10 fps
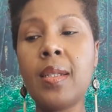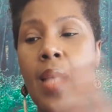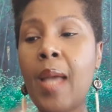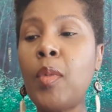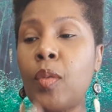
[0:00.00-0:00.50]

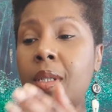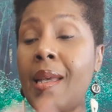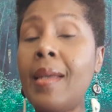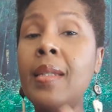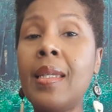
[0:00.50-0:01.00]

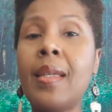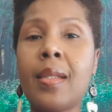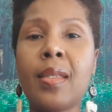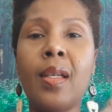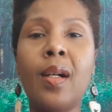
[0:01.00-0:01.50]

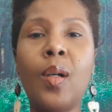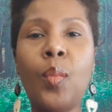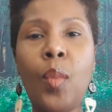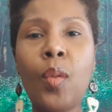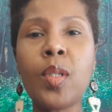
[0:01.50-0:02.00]
simultaneous
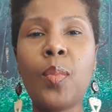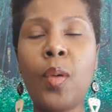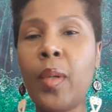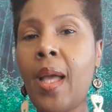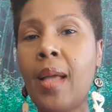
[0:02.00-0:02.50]
multiple
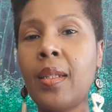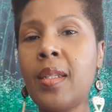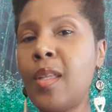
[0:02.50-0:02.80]
realities.